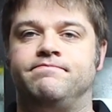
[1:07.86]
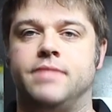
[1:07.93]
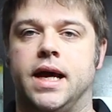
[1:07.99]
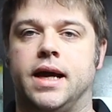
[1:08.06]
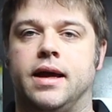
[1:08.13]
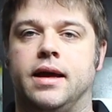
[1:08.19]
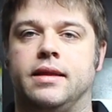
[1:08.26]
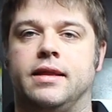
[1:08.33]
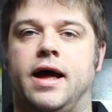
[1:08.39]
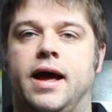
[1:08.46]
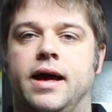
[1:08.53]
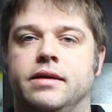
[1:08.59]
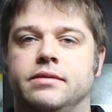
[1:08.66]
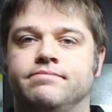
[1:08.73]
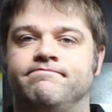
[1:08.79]
Making
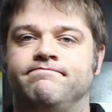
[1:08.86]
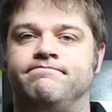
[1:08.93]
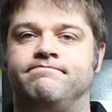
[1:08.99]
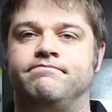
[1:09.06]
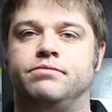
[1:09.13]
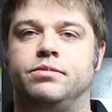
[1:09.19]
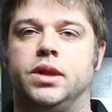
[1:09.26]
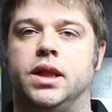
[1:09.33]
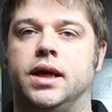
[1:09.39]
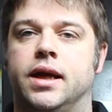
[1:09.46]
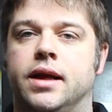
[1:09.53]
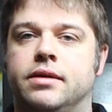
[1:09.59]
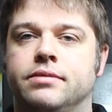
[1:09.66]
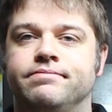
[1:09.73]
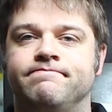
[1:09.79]
that blade